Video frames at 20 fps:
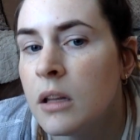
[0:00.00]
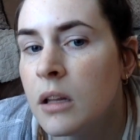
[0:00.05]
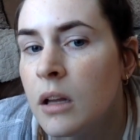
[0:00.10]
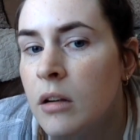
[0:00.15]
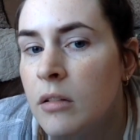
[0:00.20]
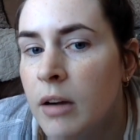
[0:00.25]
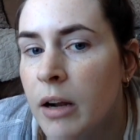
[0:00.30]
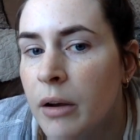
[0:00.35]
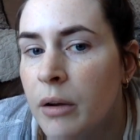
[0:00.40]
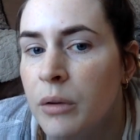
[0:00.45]

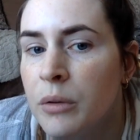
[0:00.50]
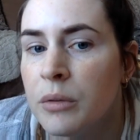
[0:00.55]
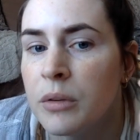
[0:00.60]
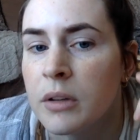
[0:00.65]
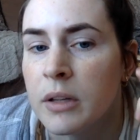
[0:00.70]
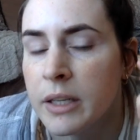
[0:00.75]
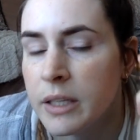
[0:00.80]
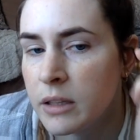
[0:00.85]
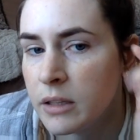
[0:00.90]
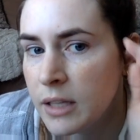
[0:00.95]
around
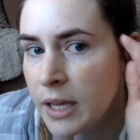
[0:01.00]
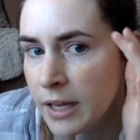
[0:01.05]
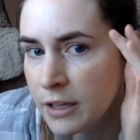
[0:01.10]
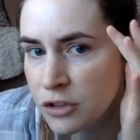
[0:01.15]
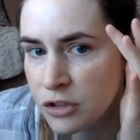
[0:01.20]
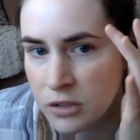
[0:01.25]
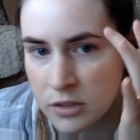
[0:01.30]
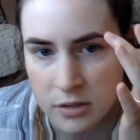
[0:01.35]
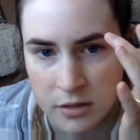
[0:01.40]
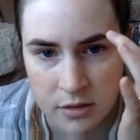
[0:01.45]
like the
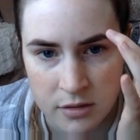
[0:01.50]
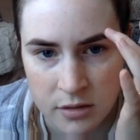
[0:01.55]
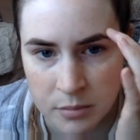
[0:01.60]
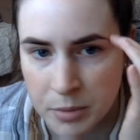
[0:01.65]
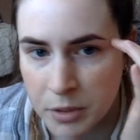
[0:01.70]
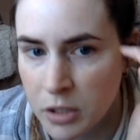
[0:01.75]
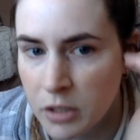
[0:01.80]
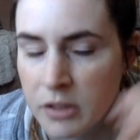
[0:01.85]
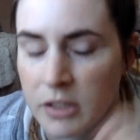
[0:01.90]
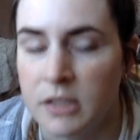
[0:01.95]
edges, a
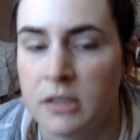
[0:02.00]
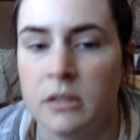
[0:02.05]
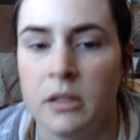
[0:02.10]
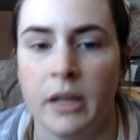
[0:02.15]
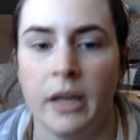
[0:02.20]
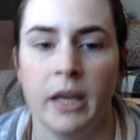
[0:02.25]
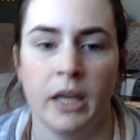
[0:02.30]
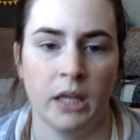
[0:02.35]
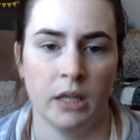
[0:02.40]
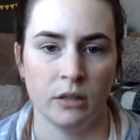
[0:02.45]
bit on the
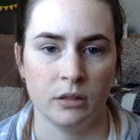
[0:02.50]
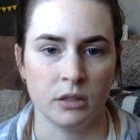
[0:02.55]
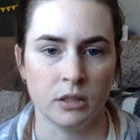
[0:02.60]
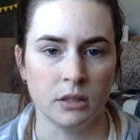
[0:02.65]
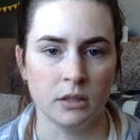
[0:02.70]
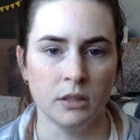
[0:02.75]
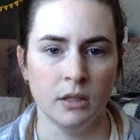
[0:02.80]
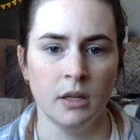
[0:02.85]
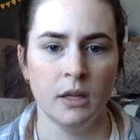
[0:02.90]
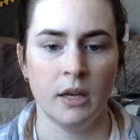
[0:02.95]

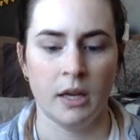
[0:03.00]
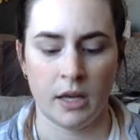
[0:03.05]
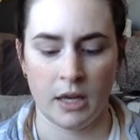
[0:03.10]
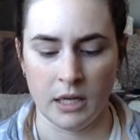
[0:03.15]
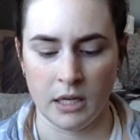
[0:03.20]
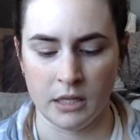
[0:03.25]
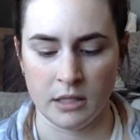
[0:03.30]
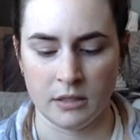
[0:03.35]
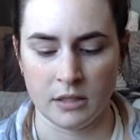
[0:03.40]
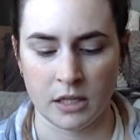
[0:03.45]
tail.
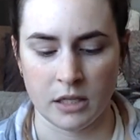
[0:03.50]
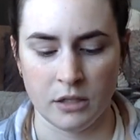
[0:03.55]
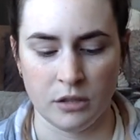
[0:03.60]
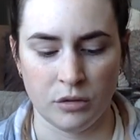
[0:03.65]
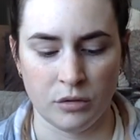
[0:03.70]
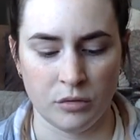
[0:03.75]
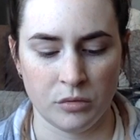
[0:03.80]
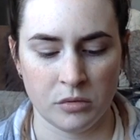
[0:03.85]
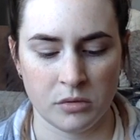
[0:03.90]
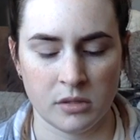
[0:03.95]
And I
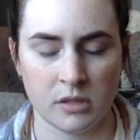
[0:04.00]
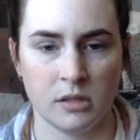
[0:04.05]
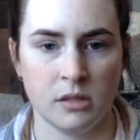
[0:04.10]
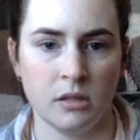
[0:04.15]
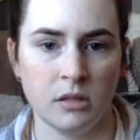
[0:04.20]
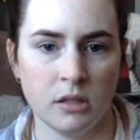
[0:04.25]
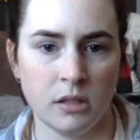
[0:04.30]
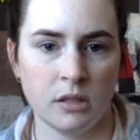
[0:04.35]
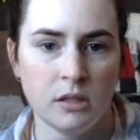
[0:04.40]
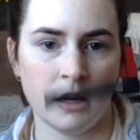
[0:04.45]
use
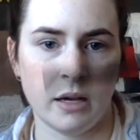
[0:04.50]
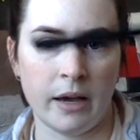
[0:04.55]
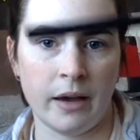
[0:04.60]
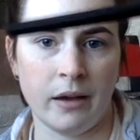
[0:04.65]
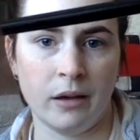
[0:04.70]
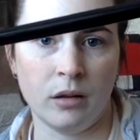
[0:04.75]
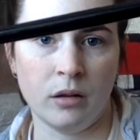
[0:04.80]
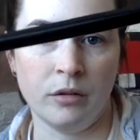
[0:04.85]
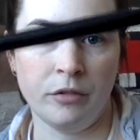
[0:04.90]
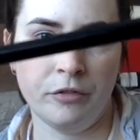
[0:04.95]
the
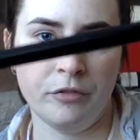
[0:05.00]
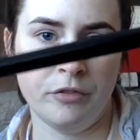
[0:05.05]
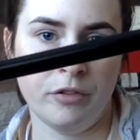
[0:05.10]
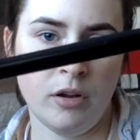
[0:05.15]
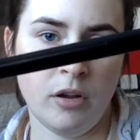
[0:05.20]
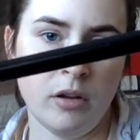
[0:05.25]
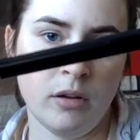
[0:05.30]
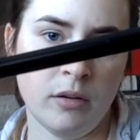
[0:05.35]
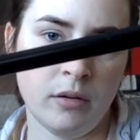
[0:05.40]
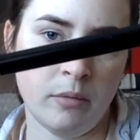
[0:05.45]
e.l.f.
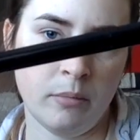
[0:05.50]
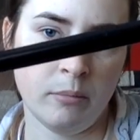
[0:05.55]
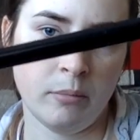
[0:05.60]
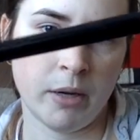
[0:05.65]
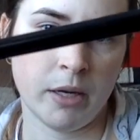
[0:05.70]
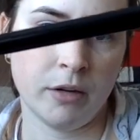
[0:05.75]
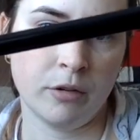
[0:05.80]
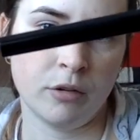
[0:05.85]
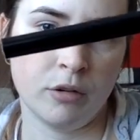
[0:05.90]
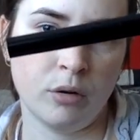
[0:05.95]

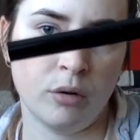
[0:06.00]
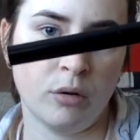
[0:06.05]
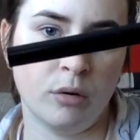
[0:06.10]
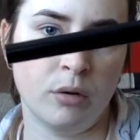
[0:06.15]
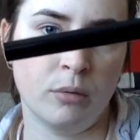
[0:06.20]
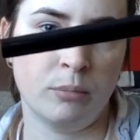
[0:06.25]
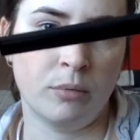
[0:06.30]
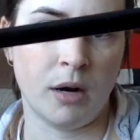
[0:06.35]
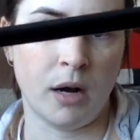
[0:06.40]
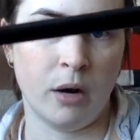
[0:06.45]
Micro
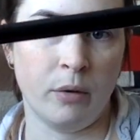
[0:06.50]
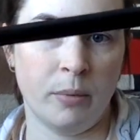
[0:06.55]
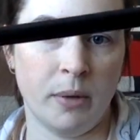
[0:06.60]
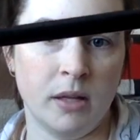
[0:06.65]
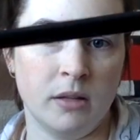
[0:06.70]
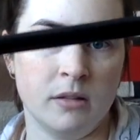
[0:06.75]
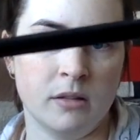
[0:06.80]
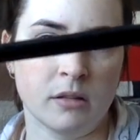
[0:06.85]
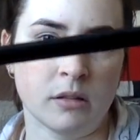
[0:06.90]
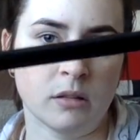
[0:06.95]
Brow
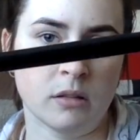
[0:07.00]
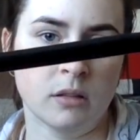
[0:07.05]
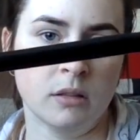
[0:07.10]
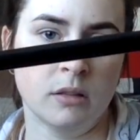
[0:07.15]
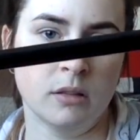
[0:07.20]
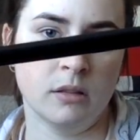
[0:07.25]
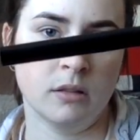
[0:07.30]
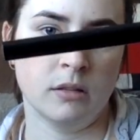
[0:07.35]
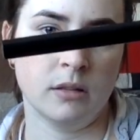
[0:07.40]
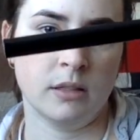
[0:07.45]
Pencil.
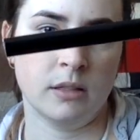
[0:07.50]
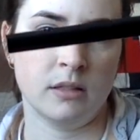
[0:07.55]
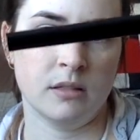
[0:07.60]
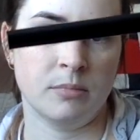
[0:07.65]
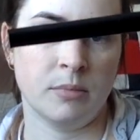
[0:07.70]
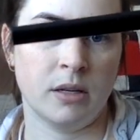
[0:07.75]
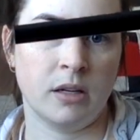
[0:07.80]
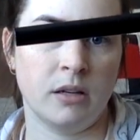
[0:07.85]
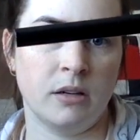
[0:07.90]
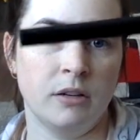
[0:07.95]

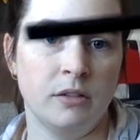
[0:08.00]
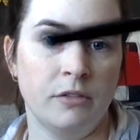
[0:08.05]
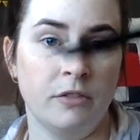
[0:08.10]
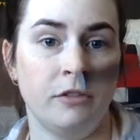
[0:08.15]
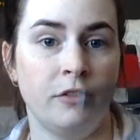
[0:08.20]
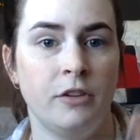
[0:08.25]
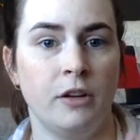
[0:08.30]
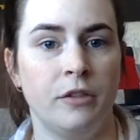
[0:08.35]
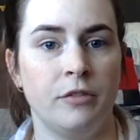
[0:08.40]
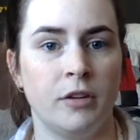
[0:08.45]
That's my
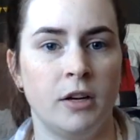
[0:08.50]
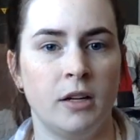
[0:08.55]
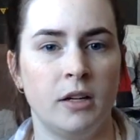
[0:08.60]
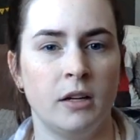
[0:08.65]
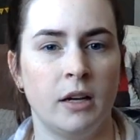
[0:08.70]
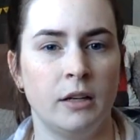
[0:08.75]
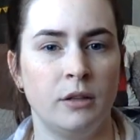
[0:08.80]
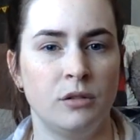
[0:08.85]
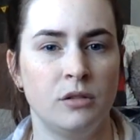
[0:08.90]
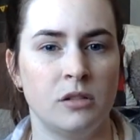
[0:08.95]
favorite.
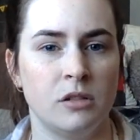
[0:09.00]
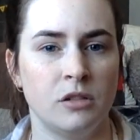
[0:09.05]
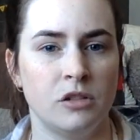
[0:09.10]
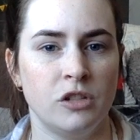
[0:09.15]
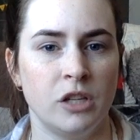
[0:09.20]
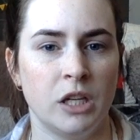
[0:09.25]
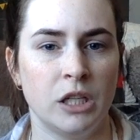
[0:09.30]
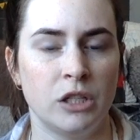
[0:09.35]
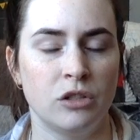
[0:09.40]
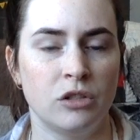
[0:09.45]
I use the
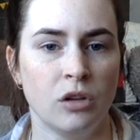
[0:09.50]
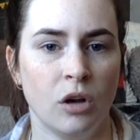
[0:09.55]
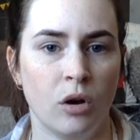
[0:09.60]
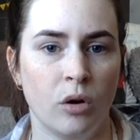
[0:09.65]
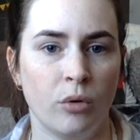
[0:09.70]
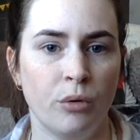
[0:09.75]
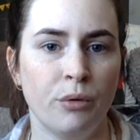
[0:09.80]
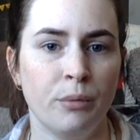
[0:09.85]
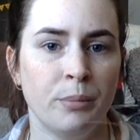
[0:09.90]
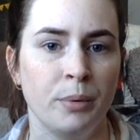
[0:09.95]
shade
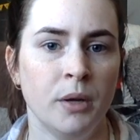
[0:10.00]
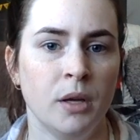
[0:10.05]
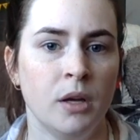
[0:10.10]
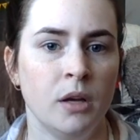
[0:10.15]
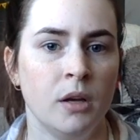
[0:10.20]
Taupe.